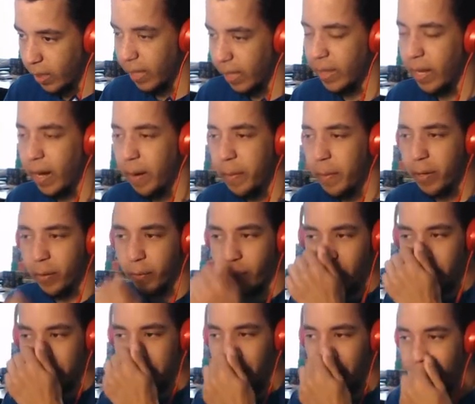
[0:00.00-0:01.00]
And then I'm going to
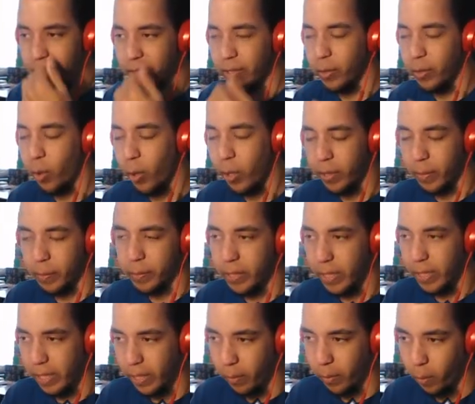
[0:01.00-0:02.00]
run back to North
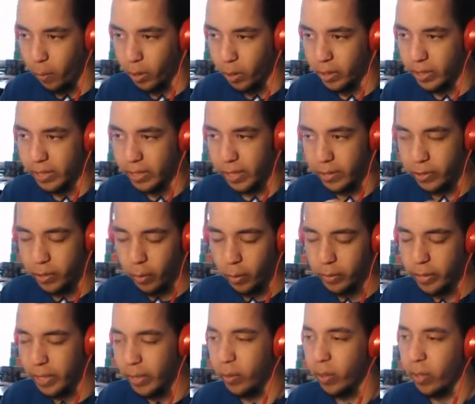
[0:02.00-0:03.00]
Obsidia Ward because I don't
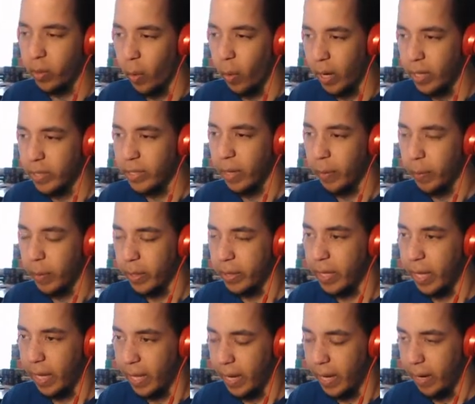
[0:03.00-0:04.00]
think we're quite done with
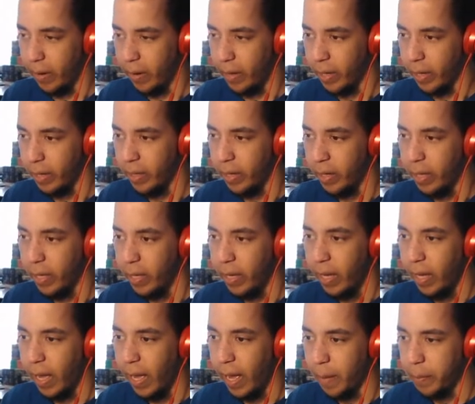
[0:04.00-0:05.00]
that area.
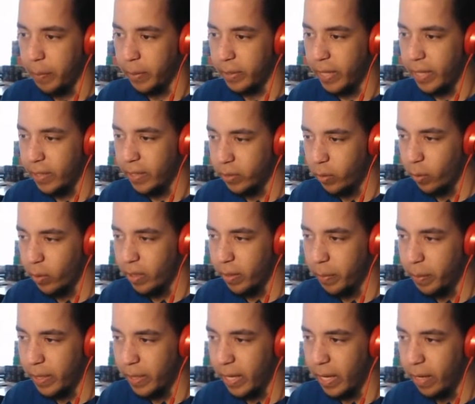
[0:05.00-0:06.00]
Uh, but that's going to
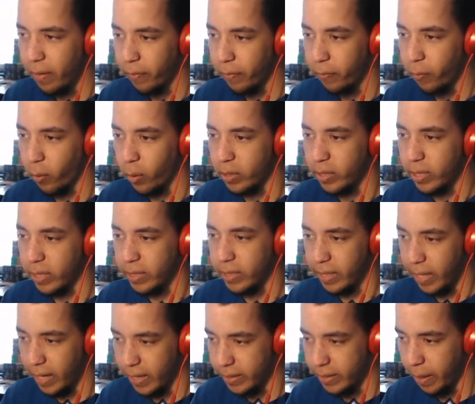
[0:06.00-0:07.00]
be it for
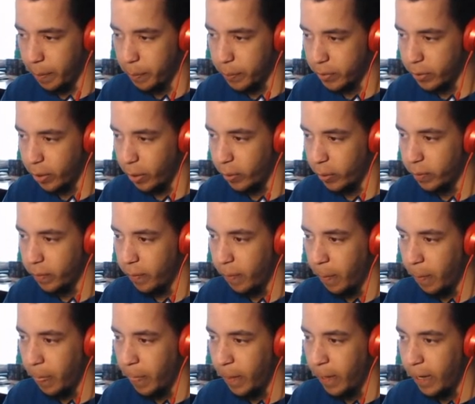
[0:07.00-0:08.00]
today's episode.
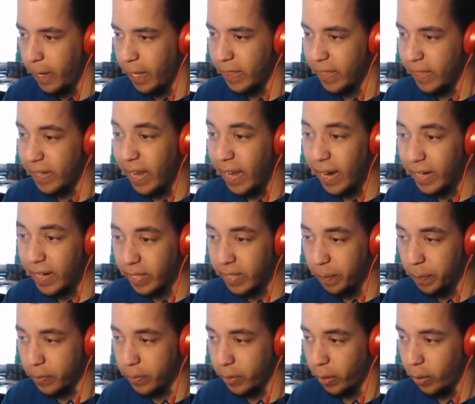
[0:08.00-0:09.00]
In the next
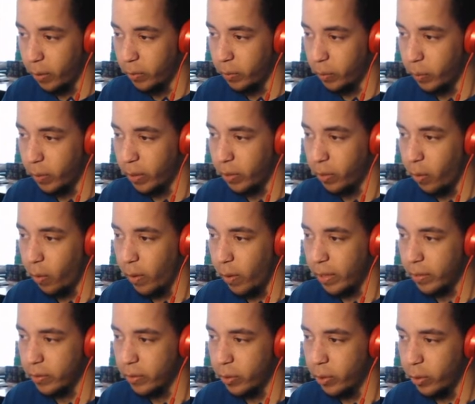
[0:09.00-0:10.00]
episode, we're
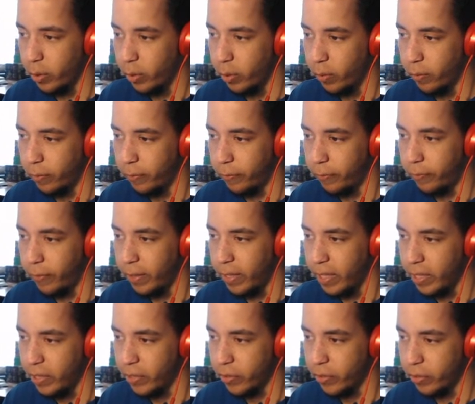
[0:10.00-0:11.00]
going to
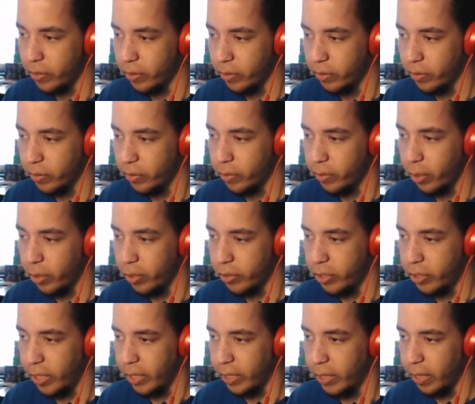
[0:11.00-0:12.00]
finish
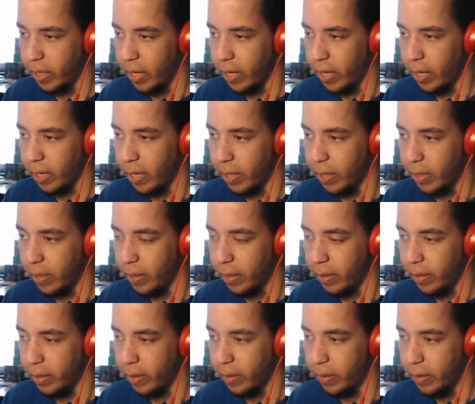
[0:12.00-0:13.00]
searching,
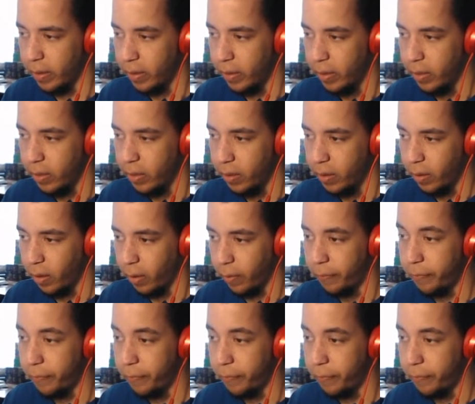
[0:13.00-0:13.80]
uh, or